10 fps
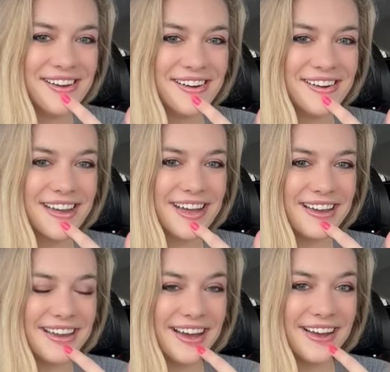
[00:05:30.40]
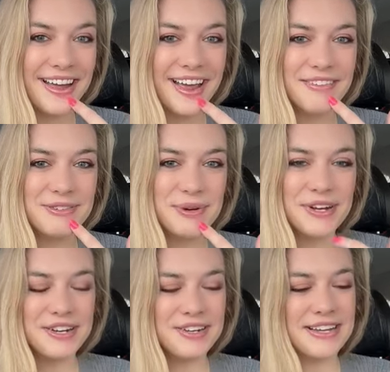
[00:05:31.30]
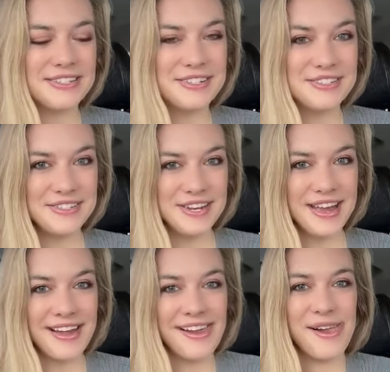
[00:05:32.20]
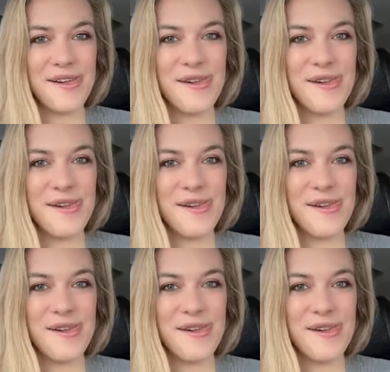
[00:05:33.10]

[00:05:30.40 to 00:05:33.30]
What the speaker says: Okay, yeah, I have Twitter. You guys can see it.